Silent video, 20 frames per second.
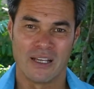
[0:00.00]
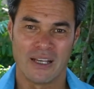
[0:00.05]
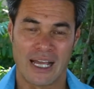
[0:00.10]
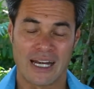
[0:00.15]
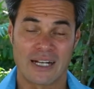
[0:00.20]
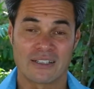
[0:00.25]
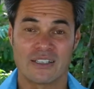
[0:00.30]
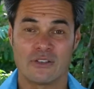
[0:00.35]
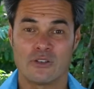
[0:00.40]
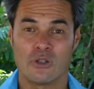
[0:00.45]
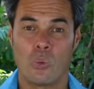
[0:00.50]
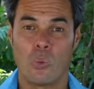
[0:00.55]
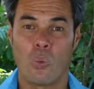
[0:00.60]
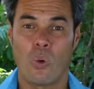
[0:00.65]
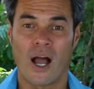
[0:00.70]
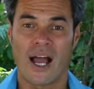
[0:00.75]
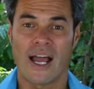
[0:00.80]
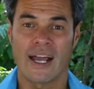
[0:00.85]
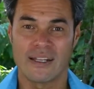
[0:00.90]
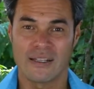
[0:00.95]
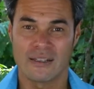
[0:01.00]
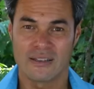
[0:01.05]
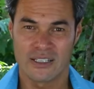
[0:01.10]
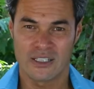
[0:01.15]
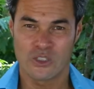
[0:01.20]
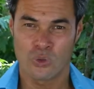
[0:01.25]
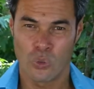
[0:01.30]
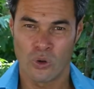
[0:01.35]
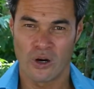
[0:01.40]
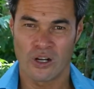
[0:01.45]
And I'll tell you why
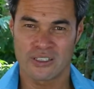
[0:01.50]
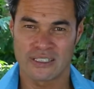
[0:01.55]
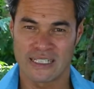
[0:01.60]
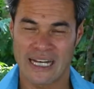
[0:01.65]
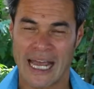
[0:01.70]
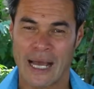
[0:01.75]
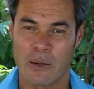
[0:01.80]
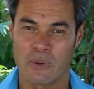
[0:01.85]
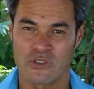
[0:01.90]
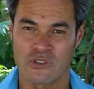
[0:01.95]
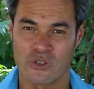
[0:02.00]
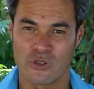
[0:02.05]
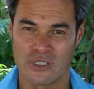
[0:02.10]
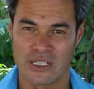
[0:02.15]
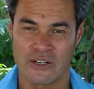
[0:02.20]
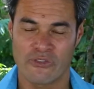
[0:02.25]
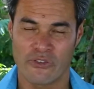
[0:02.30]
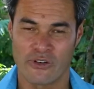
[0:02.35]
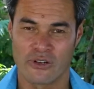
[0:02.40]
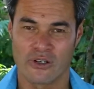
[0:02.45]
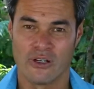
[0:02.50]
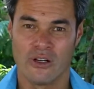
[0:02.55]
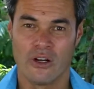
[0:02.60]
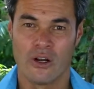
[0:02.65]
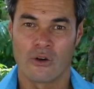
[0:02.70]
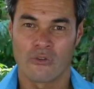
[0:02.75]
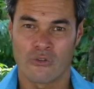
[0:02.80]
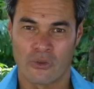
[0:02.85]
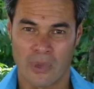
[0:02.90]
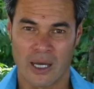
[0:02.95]
this works and how it's so different
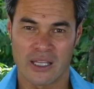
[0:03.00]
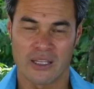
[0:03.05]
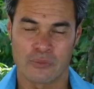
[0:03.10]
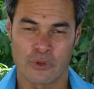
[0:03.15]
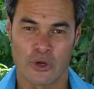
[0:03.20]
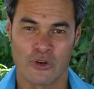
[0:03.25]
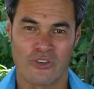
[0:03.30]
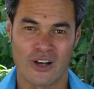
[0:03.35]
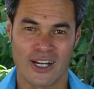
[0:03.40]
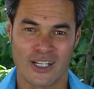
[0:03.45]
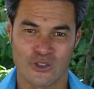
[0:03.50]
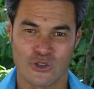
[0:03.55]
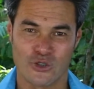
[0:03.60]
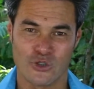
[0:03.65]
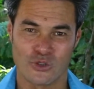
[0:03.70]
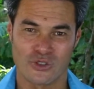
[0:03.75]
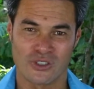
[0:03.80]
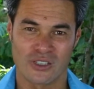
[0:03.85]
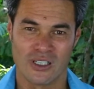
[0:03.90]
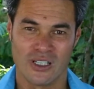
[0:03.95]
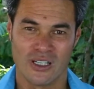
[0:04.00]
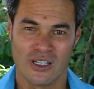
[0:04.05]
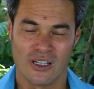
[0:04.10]
from other profiling tools.